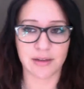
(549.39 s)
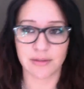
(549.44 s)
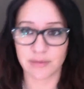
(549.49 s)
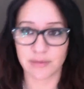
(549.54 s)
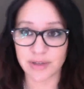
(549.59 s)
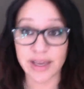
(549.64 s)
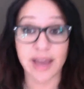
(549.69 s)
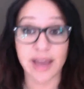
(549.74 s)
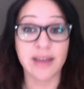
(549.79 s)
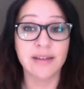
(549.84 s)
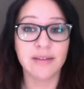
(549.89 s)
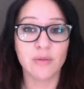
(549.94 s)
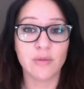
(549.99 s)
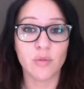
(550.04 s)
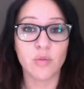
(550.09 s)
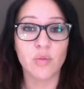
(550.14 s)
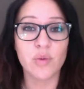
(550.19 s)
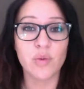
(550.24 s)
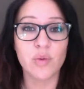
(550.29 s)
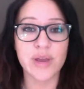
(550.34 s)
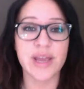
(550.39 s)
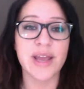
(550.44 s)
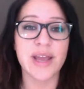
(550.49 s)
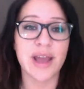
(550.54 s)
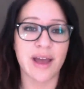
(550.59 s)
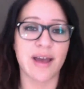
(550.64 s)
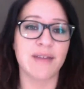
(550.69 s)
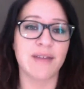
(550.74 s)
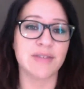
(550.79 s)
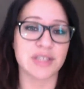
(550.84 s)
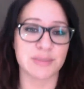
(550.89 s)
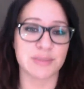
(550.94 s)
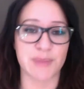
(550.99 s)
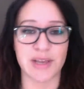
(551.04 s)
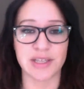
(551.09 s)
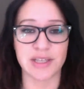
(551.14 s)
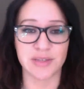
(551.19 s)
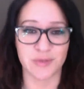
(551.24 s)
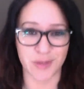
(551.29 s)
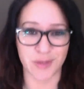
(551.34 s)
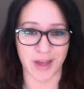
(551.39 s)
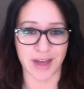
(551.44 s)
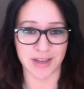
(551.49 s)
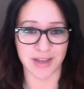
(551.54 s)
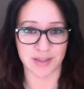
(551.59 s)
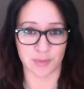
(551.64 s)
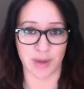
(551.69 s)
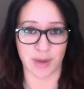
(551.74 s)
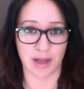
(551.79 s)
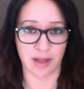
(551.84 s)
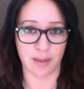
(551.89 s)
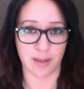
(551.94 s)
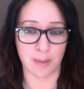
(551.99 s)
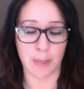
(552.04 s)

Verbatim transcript: Okay, we have a space for that as well.